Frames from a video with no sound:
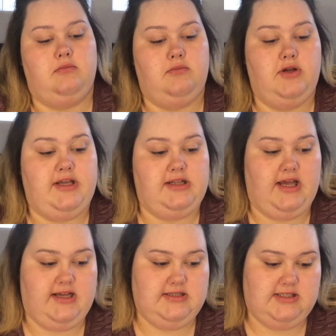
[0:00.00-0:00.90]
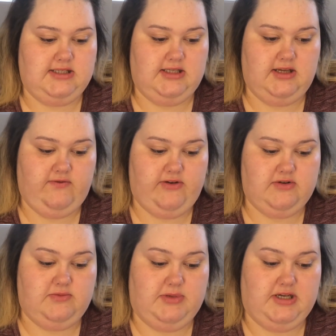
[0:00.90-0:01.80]
look at that and see if it
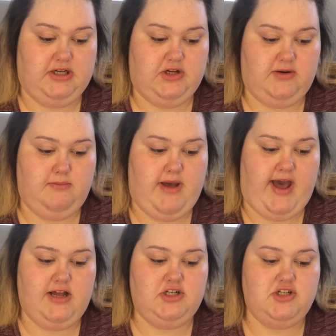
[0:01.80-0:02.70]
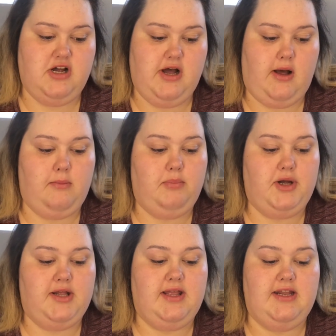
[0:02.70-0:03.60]
would be a good match.
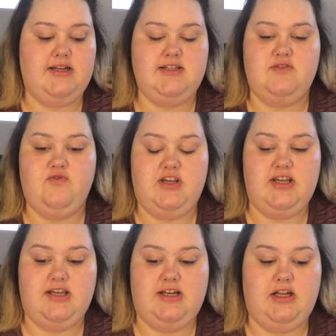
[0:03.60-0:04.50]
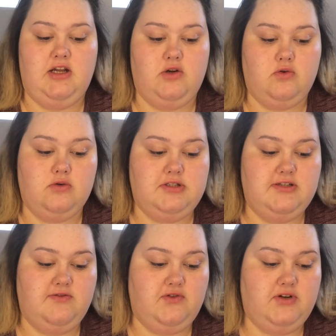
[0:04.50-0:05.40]
But it is vegan,
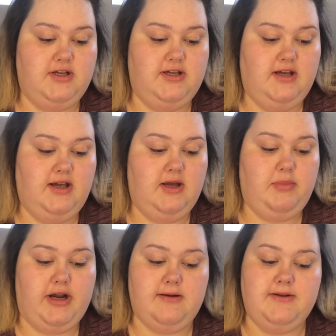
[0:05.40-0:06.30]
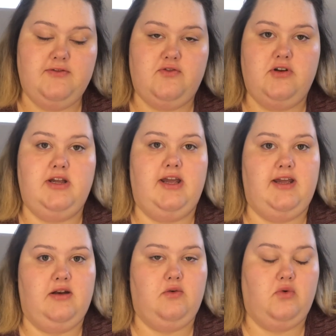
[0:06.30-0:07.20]
cruelty-free, paraben-free,
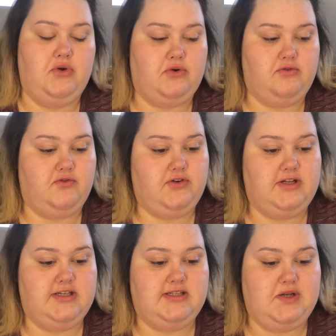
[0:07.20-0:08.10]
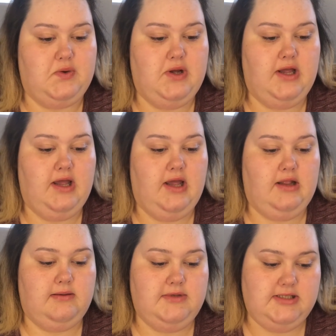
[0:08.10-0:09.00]
and oil-free. So
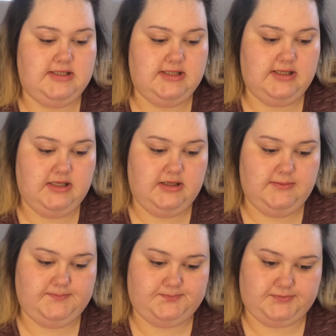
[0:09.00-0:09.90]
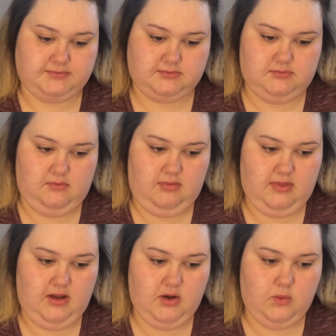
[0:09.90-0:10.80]
let me see
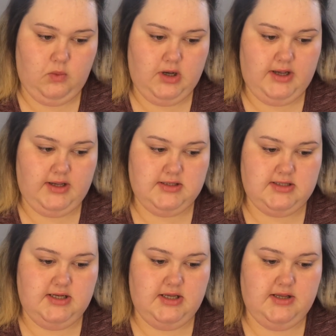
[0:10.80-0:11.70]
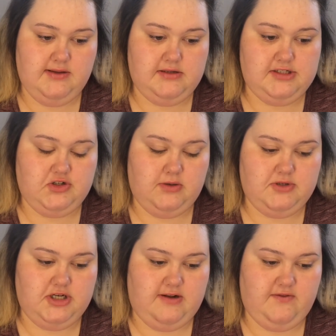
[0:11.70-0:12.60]
what the
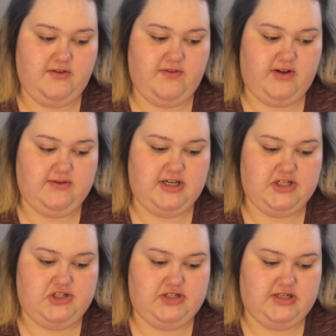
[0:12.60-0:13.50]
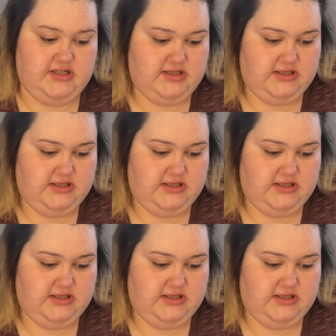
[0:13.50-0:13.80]
description of the foundation